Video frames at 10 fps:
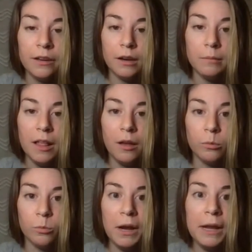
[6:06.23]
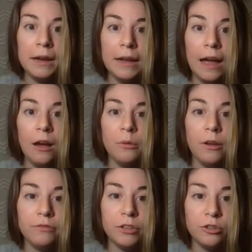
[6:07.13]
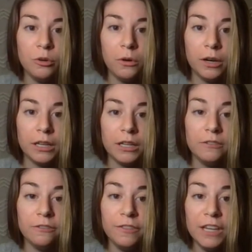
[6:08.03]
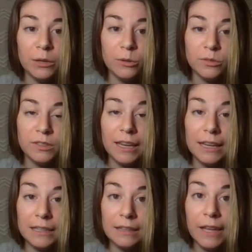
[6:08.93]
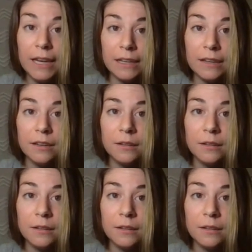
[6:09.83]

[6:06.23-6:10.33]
Aurella ran out of the door, confused and elated.